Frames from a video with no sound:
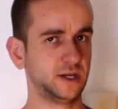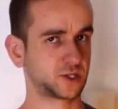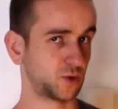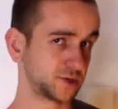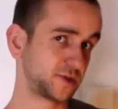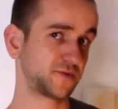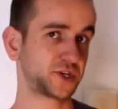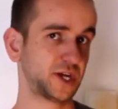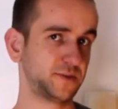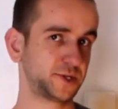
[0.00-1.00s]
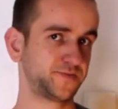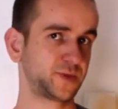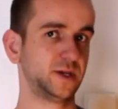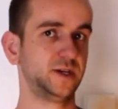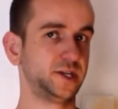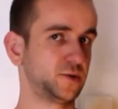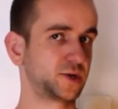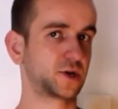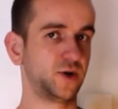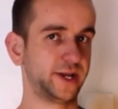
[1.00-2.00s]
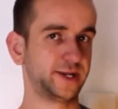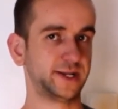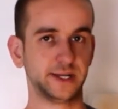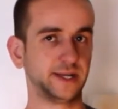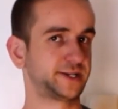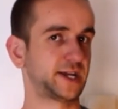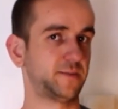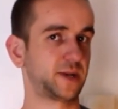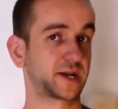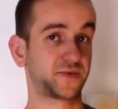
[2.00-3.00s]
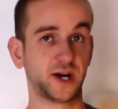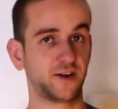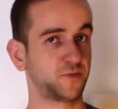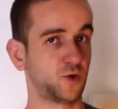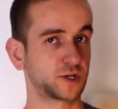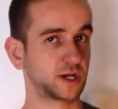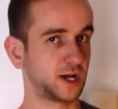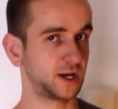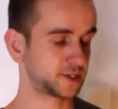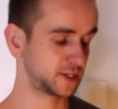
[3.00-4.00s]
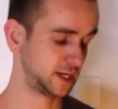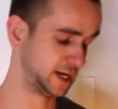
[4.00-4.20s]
So once you've tamped, you don't want to go in and then tamp like 5 more times,